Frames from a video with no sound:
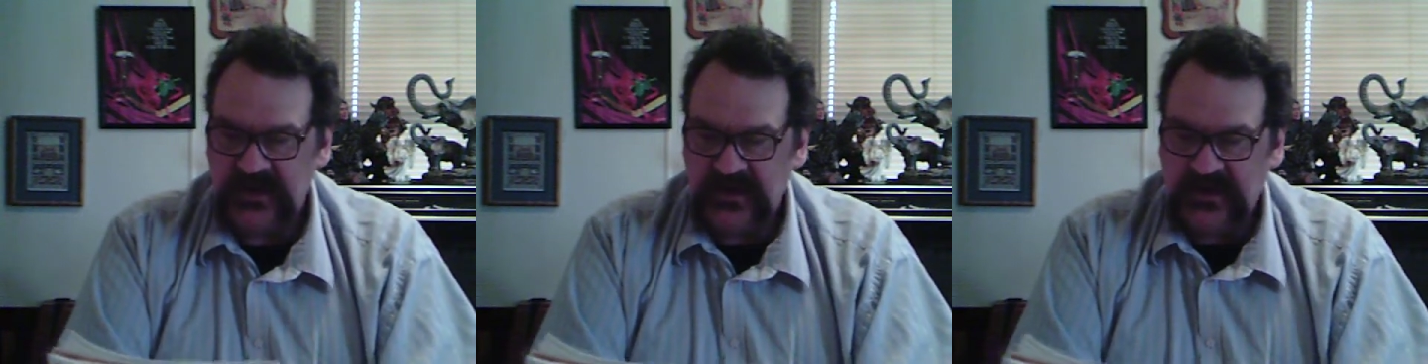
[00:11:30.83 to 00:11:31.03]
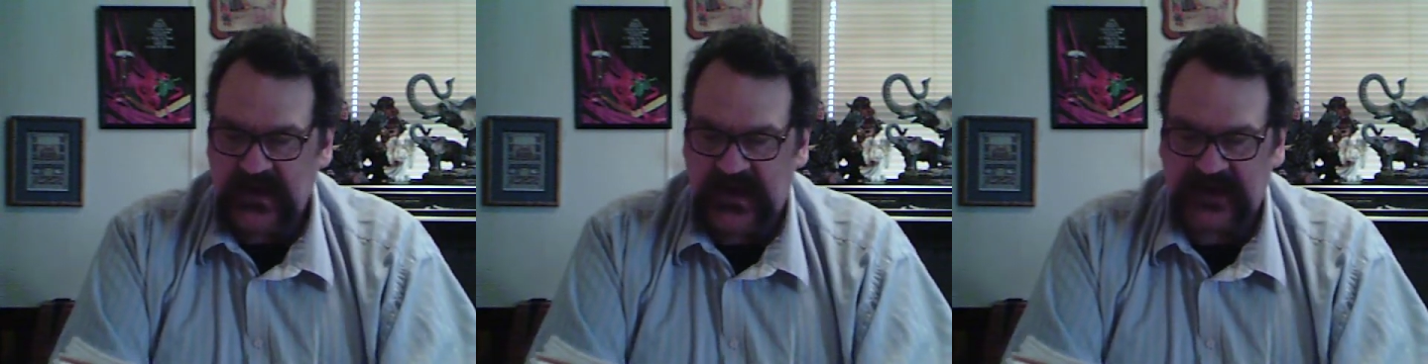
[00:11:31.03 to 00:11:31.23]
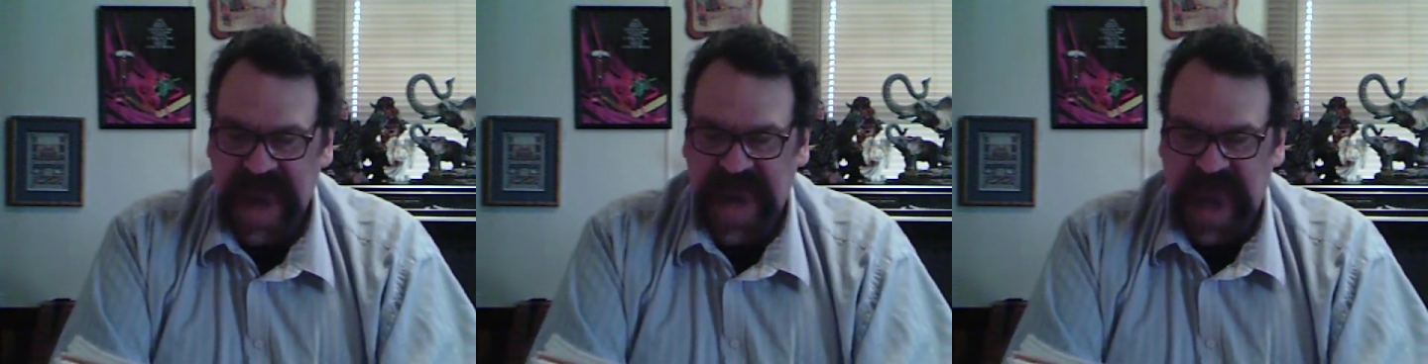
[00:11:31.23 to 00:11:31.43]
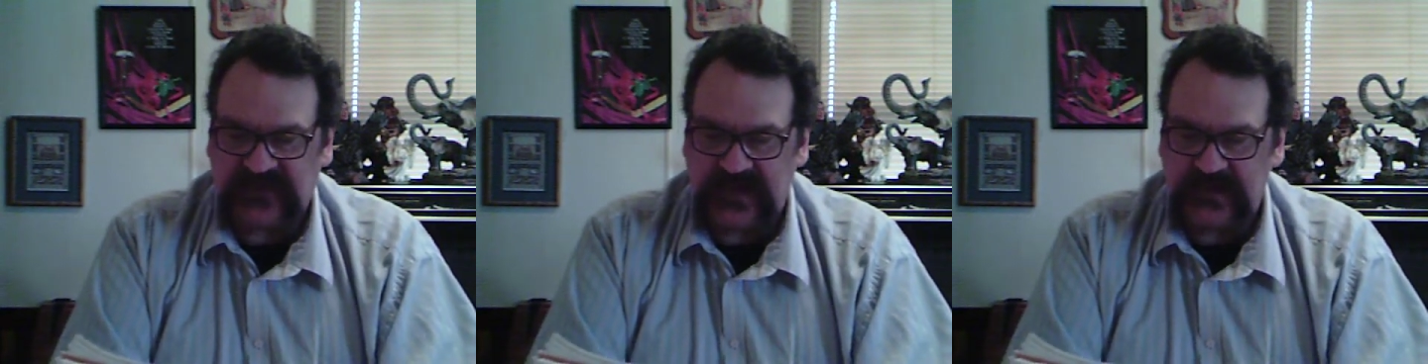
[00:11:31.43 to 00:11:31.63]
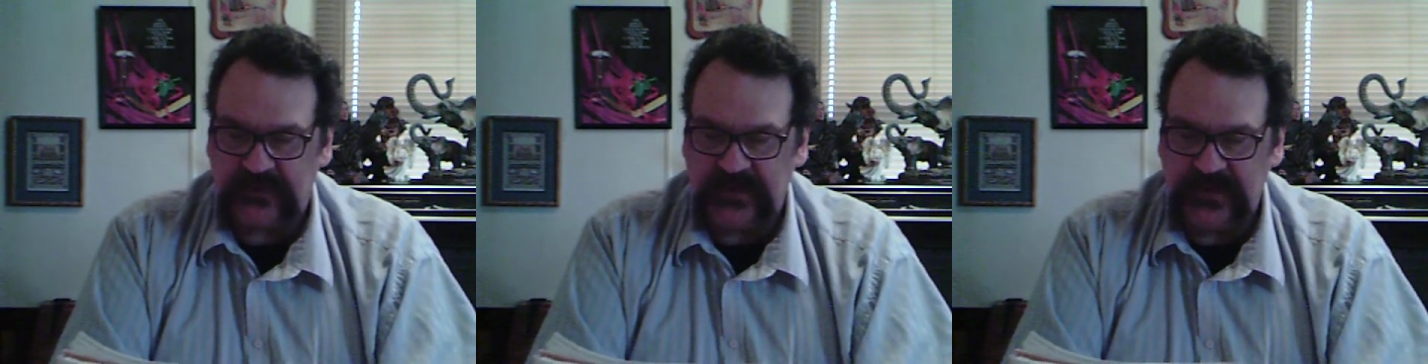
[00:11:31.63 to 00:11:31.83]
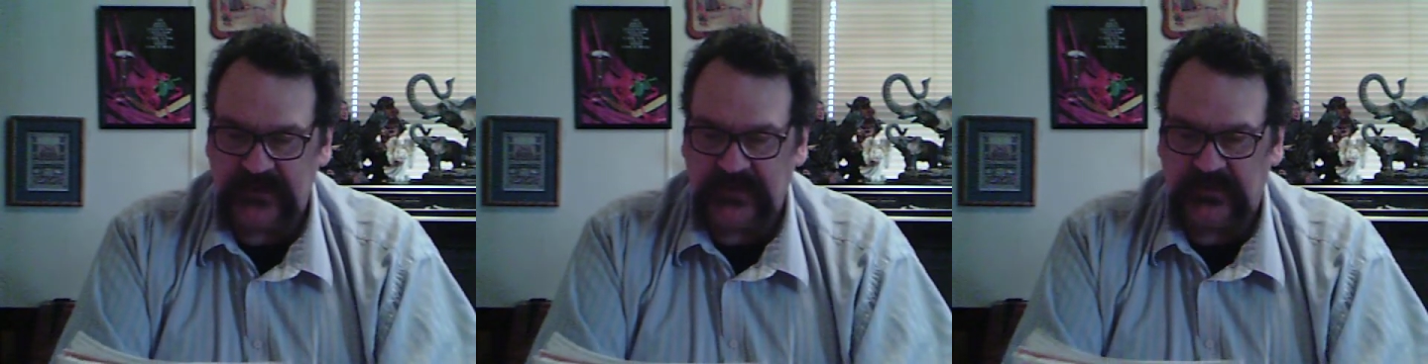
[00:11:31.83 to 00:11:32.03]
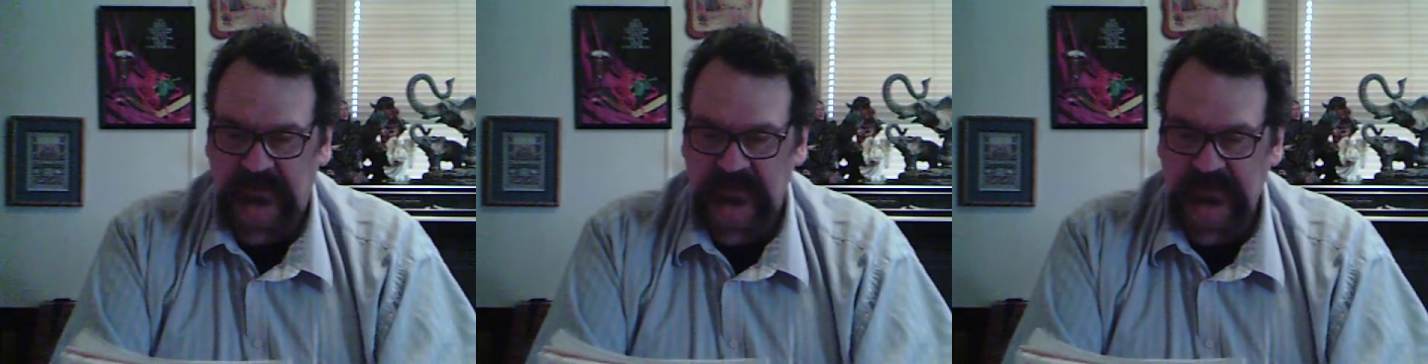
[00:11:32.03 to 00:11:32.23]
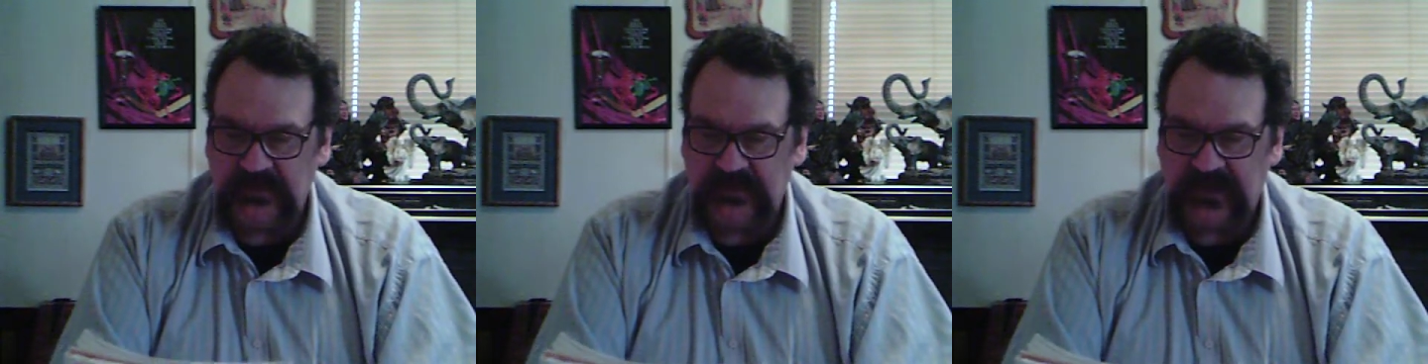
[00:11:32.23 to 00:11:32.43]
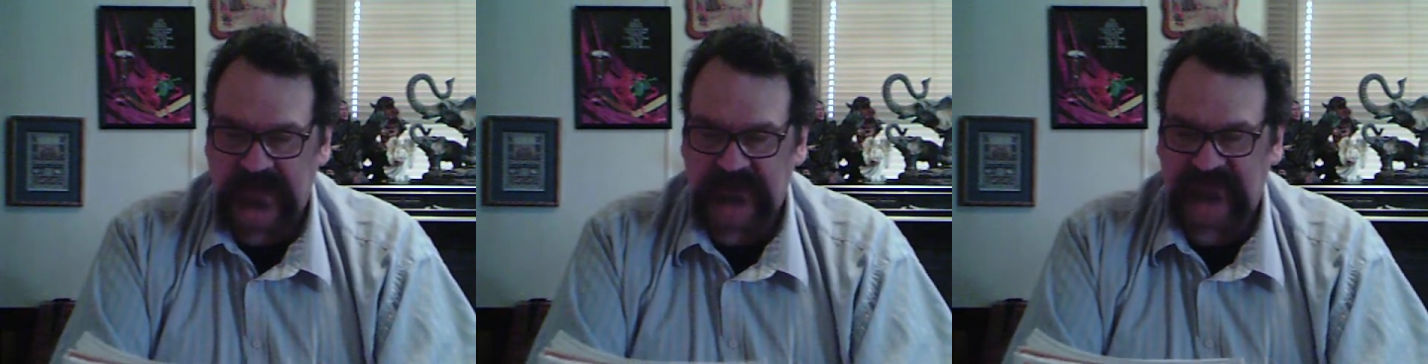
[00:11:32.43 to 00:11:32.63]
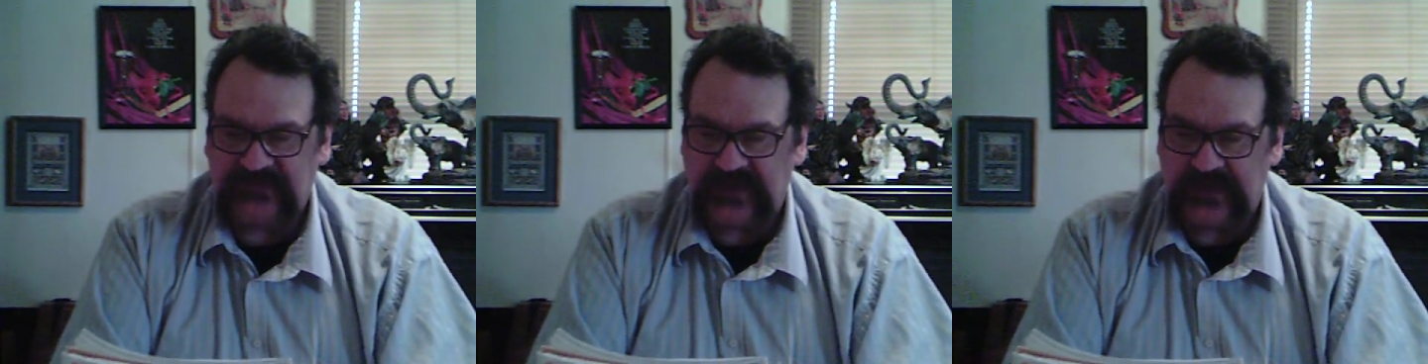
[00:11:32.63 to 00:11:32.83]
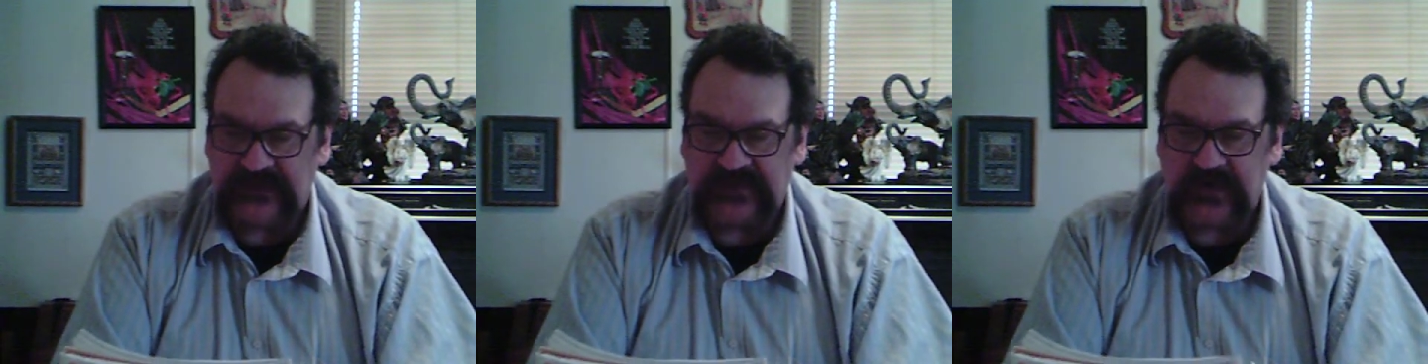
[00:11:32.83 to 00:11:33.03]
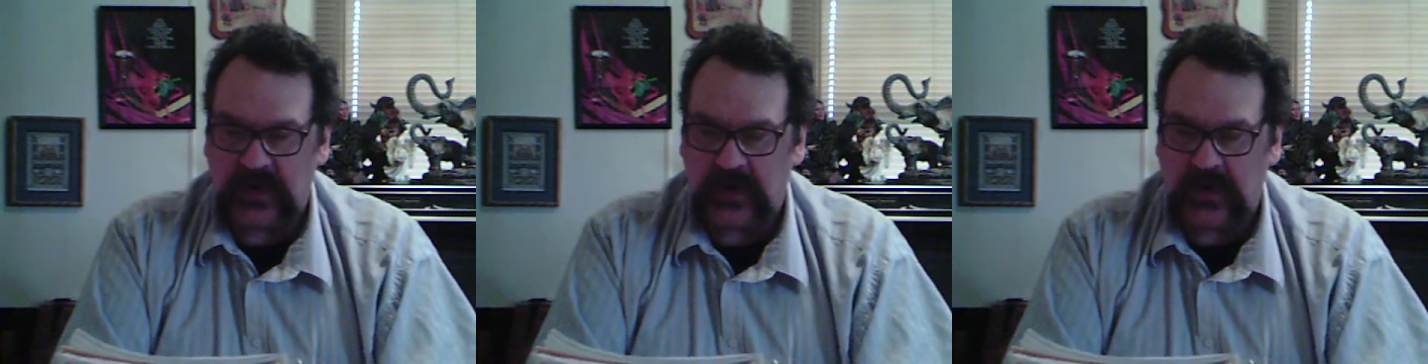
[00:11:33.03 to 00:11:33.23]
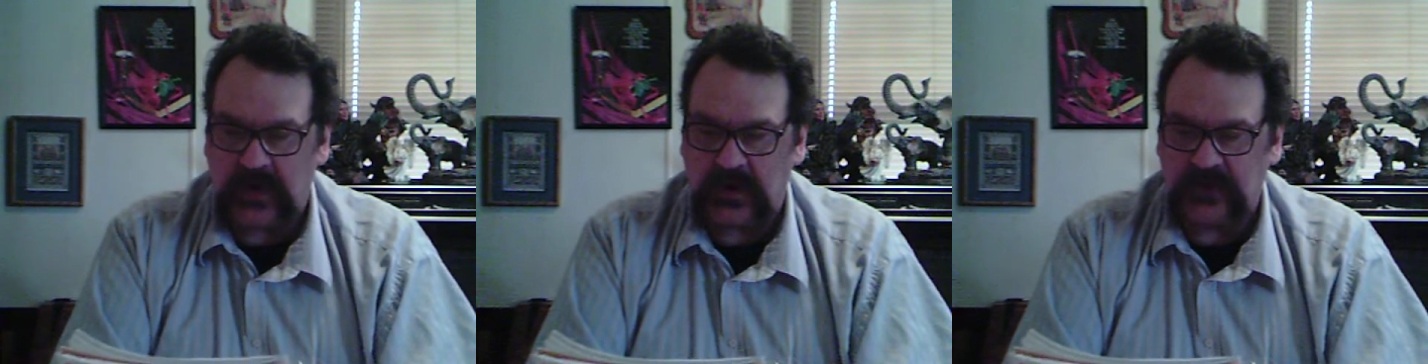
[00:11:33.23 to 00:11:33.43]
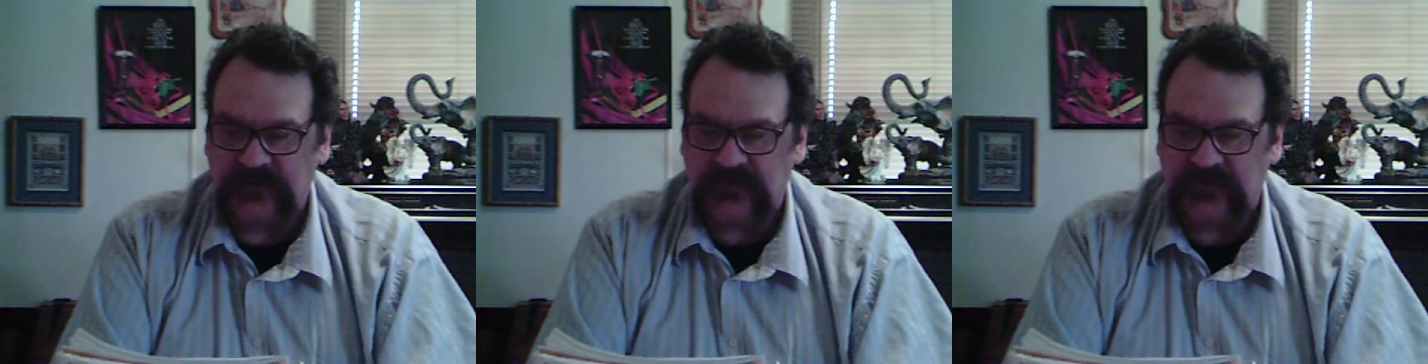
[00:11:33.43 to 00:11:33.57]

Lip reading: out of sight of people outside the car.